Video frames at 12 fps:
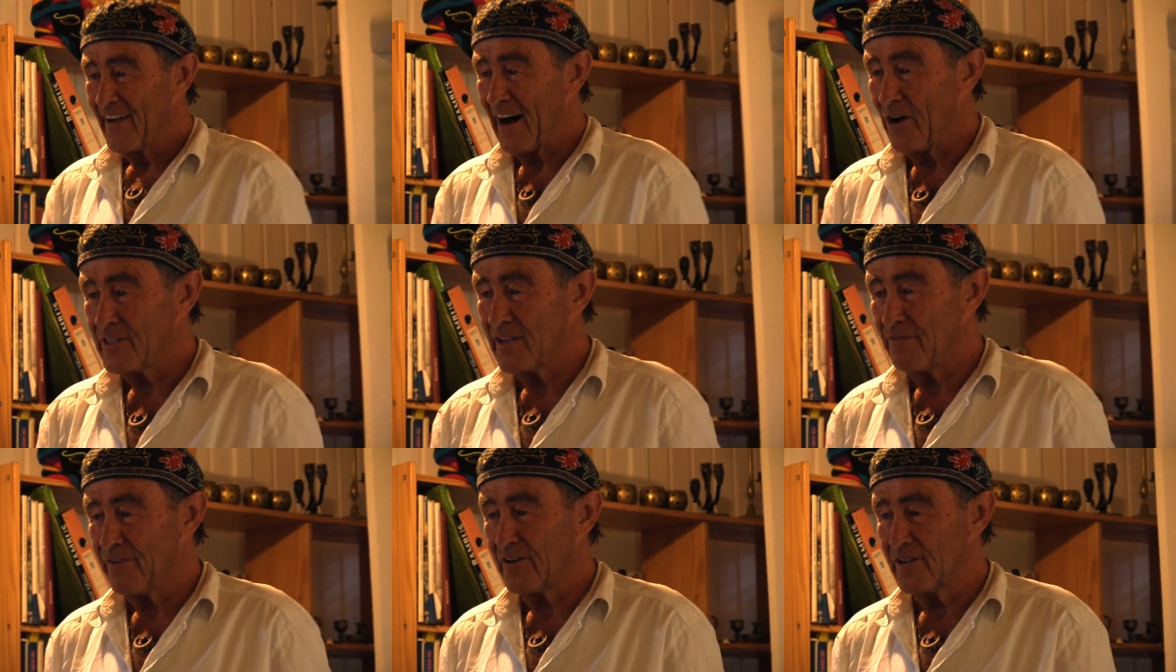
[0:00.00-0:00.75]
how
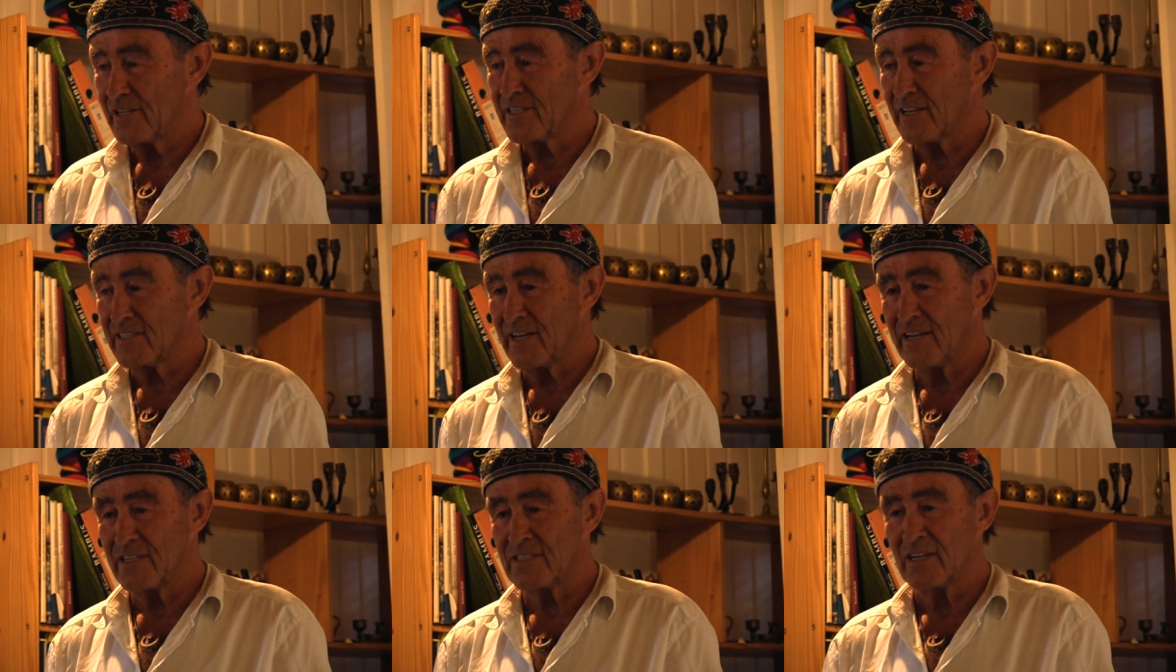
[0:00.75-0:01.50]
difficult it
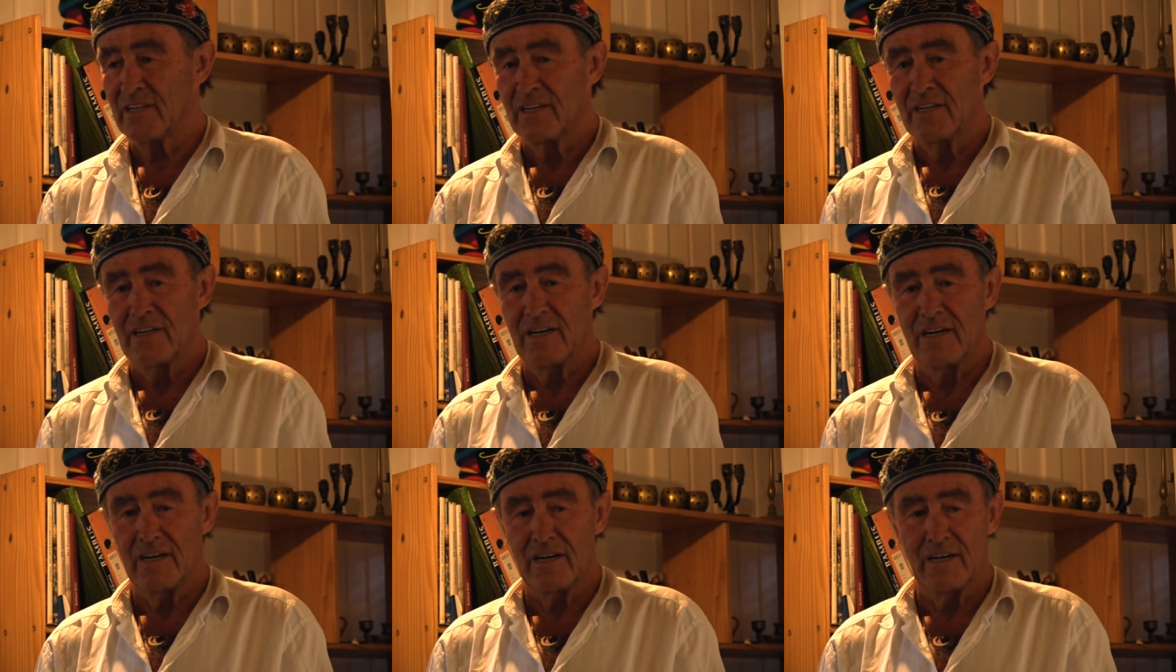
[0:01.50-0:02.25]
is
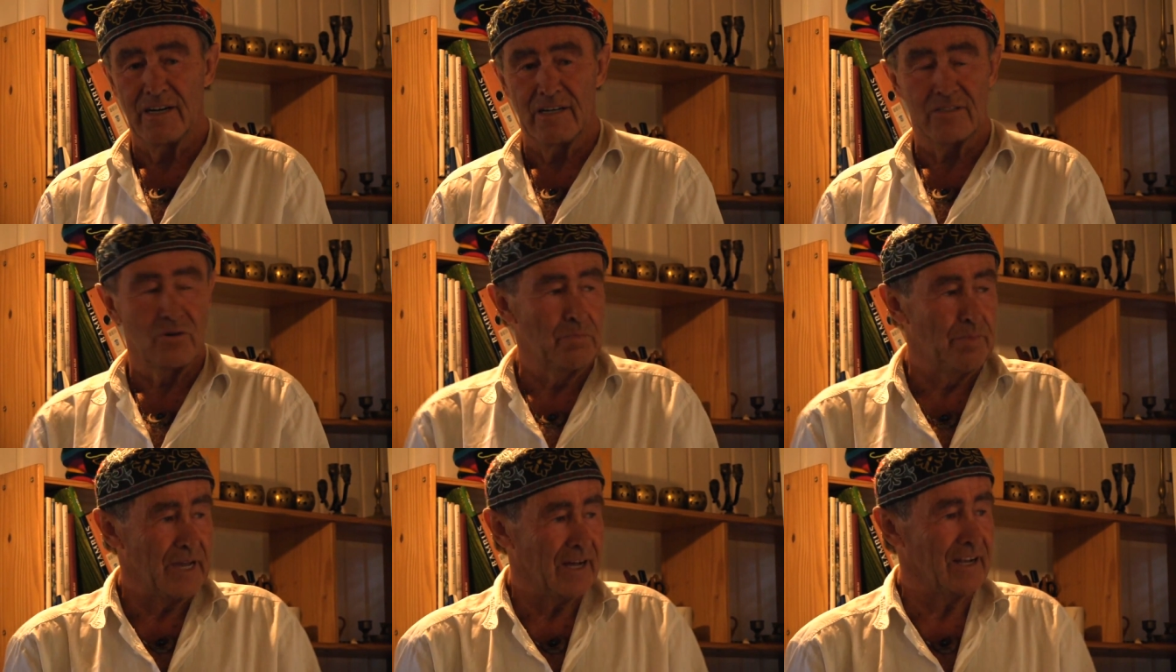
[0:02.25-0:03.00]

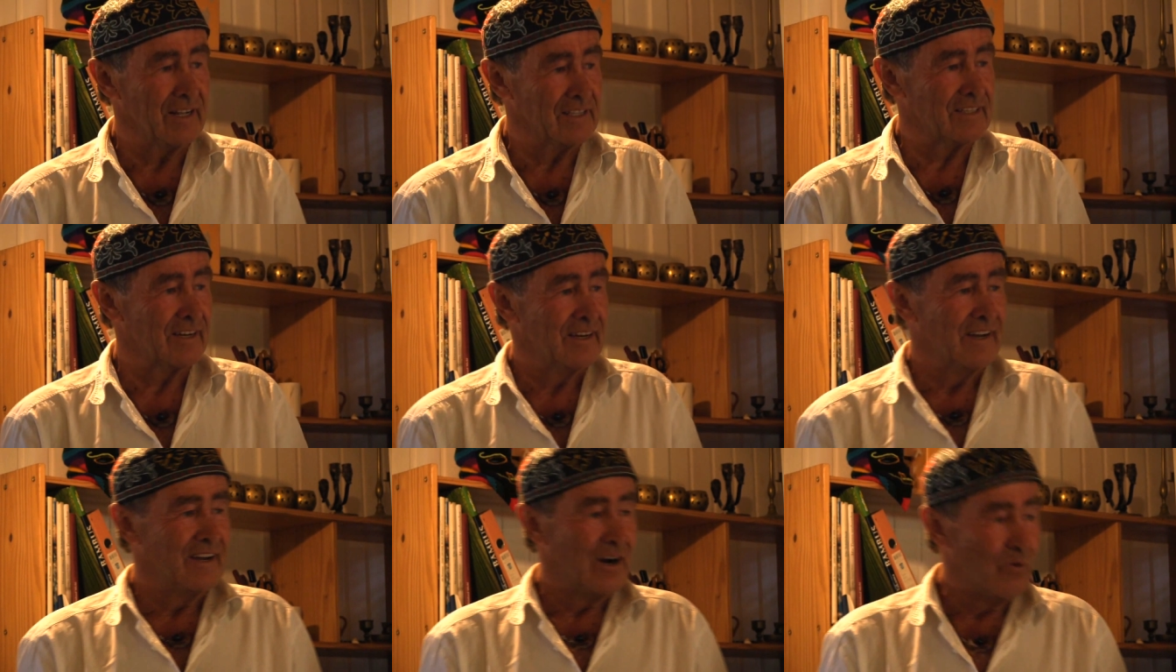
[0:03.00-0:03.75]
to build
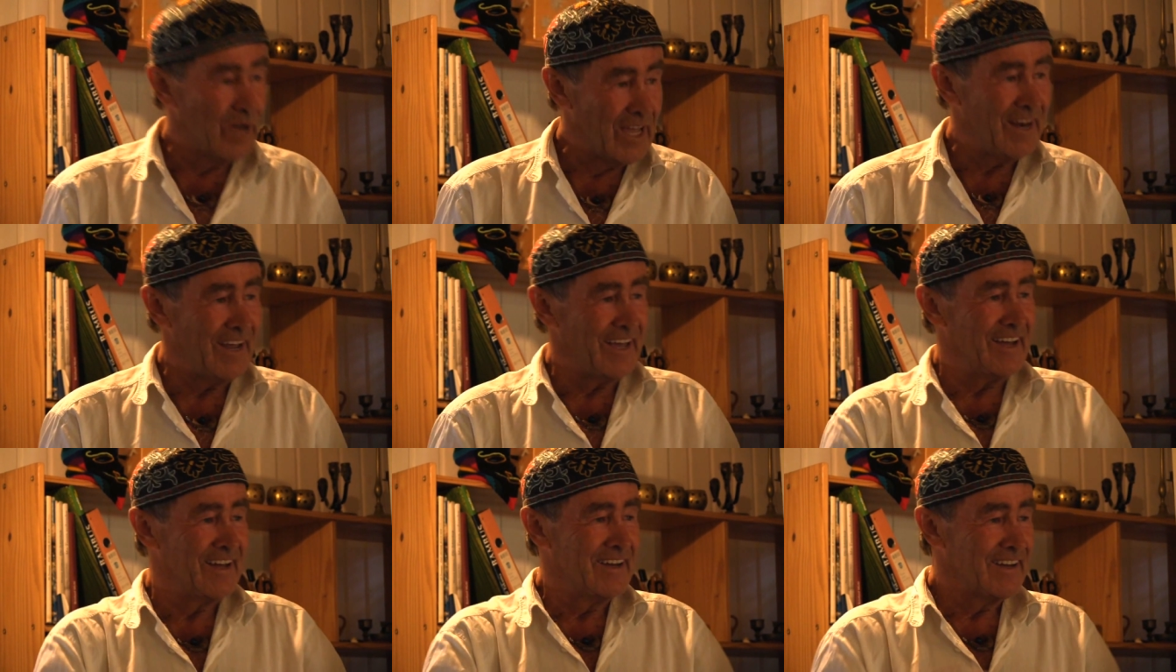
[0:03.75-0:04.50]

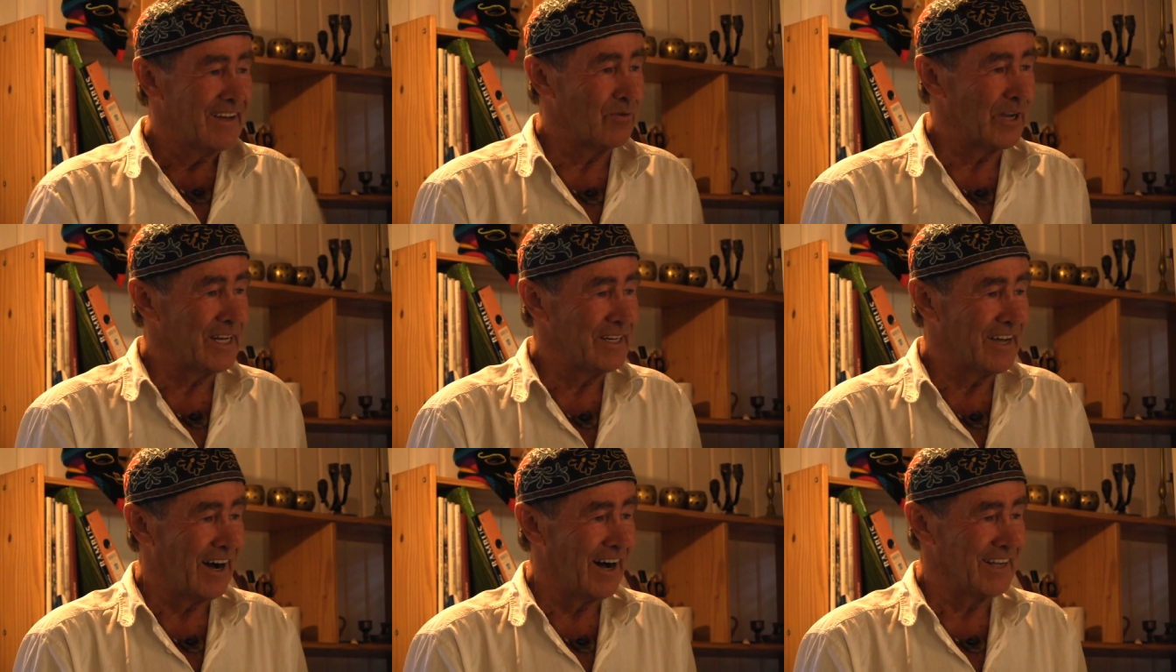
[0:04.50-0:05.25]
really
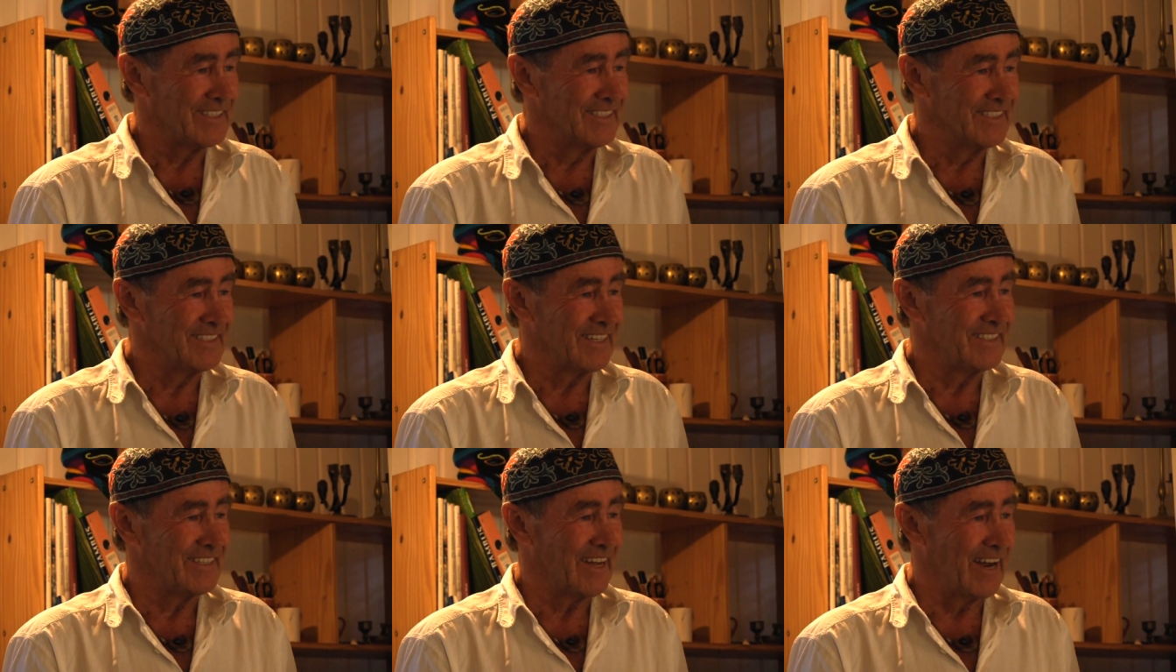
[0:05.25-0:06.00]
green gardens
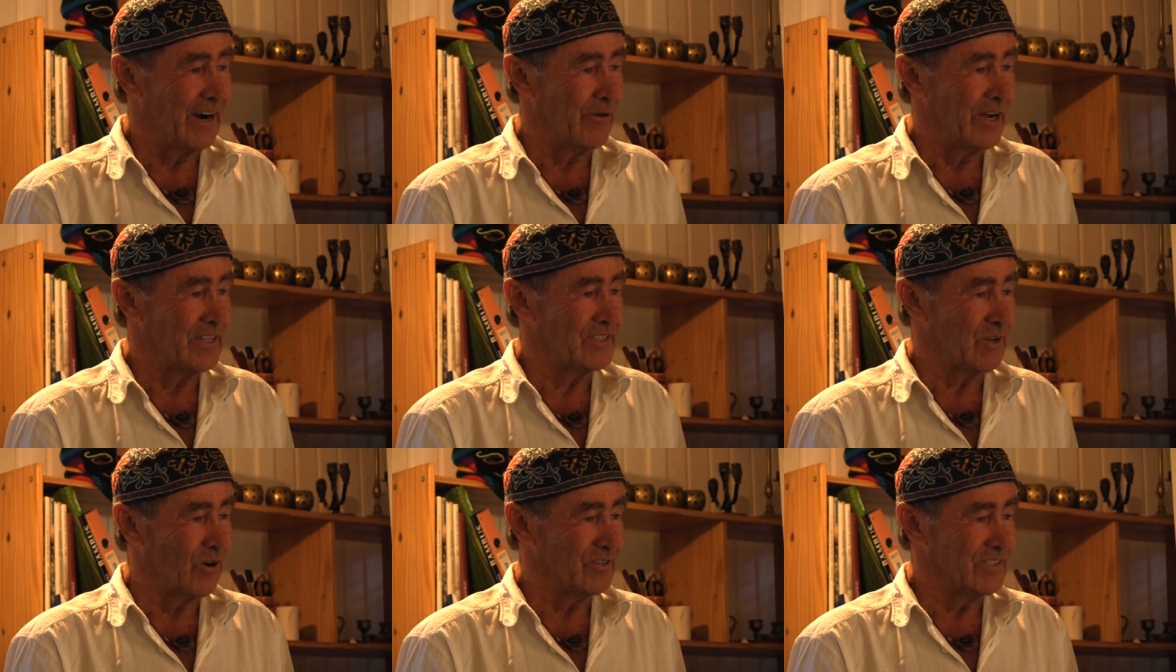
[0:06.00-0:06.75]
in the arid
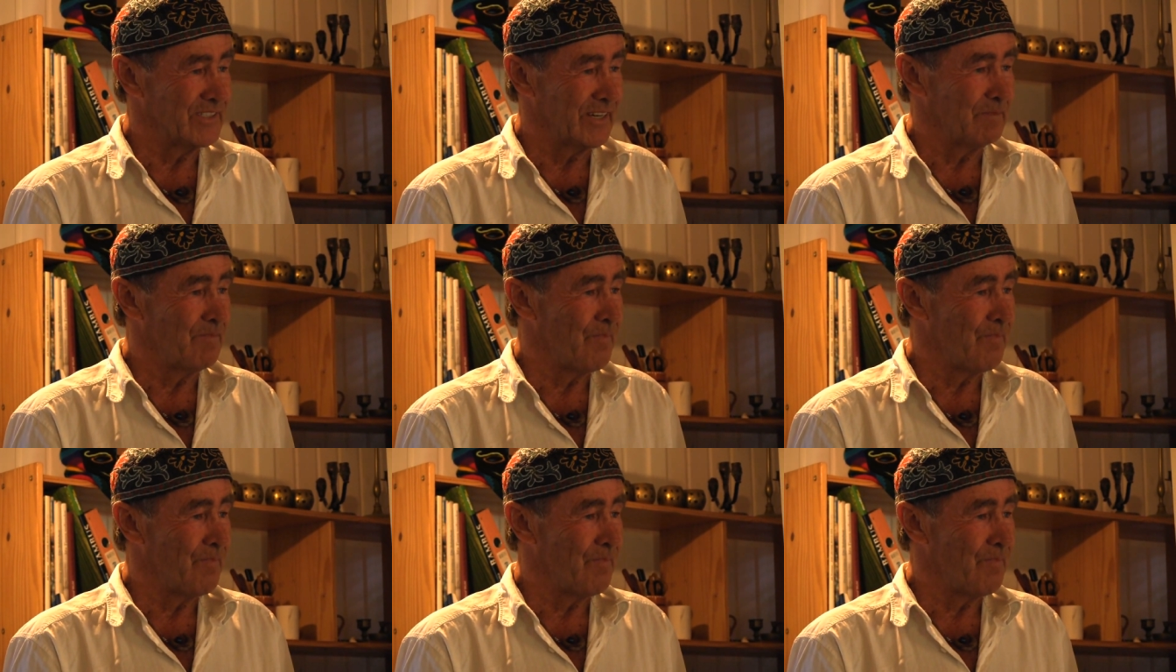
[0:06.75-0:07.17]
zones.